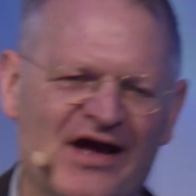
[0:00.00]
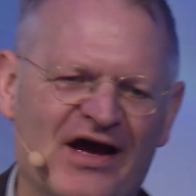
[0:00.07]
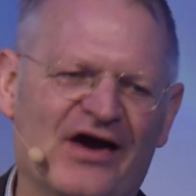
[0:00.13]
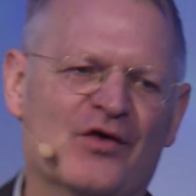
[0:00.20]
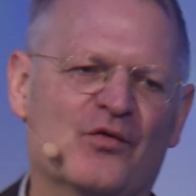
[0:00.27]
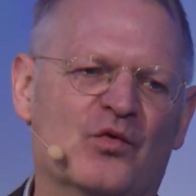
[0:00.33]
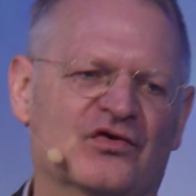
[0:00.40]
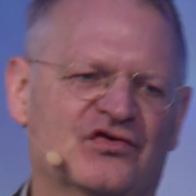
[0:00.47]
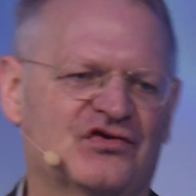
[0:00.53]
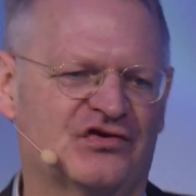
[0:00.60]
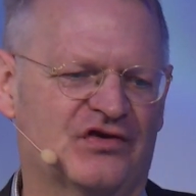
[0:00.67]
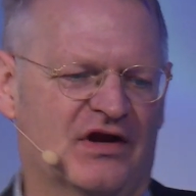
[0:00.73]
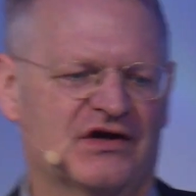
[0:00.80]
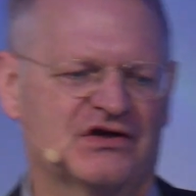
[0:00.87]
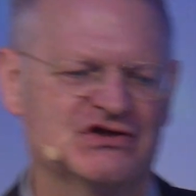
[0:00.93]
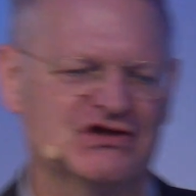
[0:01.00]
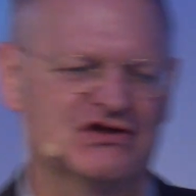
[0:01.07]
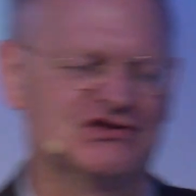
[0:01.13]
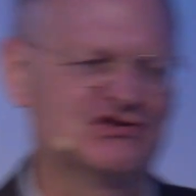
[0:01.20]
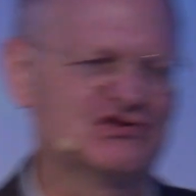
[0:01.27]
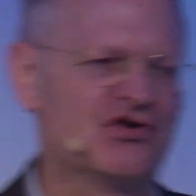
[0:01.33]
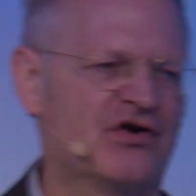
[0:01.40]
was
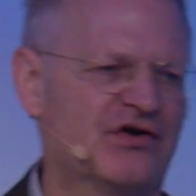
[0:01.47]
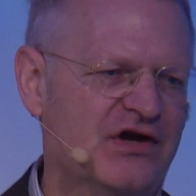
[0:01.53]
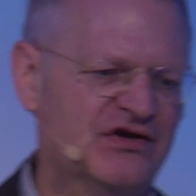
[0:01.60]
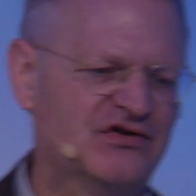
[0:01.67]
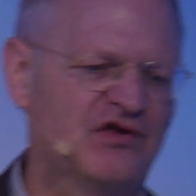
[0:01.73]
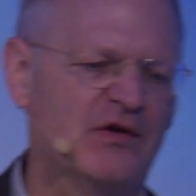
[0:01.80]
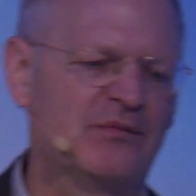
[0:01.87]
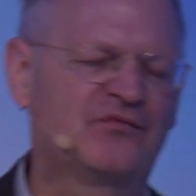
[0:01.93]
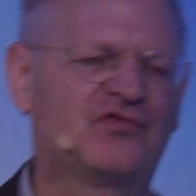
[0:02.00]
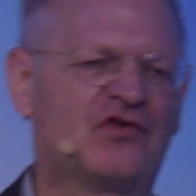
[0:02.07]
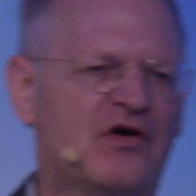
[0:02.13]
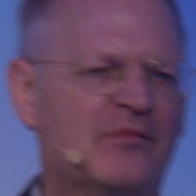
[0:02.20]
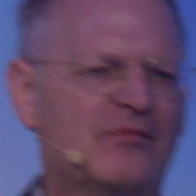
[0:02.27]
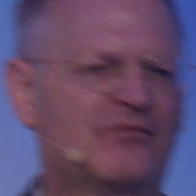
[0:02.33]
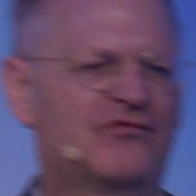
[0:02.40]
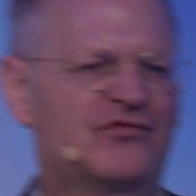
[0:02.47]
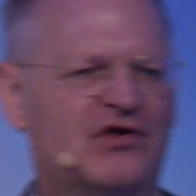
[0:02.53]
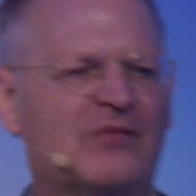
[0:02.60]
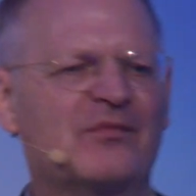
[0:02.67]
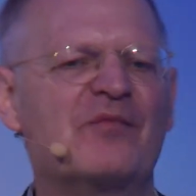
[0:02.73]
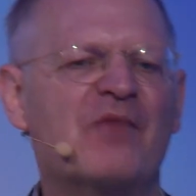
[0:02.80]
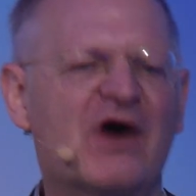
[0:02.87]
a short excerpt from
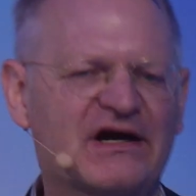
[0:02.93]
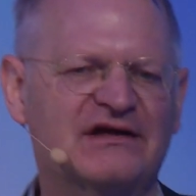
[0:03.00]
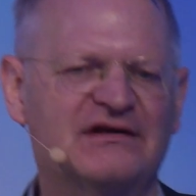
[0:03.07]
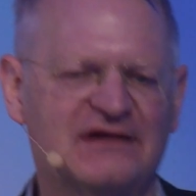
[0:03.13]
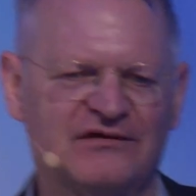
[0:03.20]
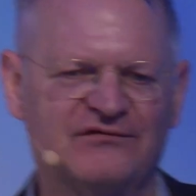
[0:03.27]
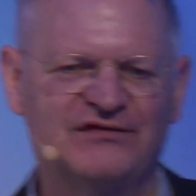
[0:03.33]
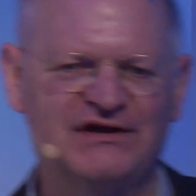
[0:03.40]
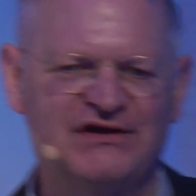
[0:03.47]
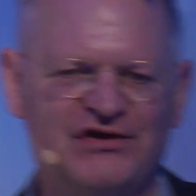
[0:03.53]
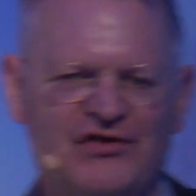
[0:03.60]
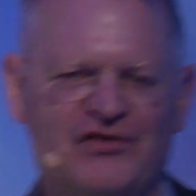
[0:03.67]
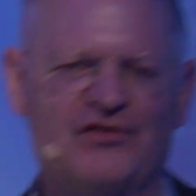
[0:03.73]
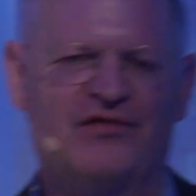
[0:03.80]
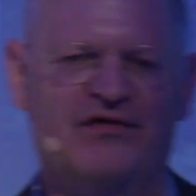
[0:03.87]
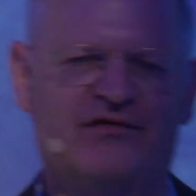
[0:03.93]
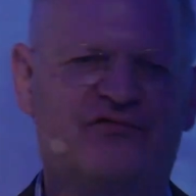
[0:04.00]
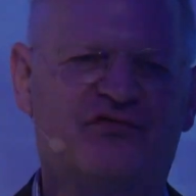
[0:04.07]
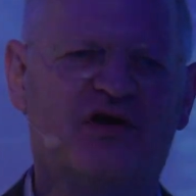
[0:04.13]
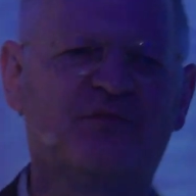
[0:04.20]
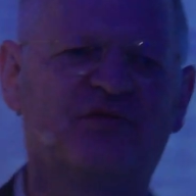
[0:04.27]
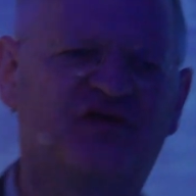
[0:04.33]
a marketing video
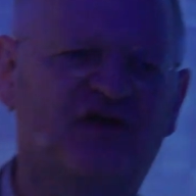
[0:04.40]
from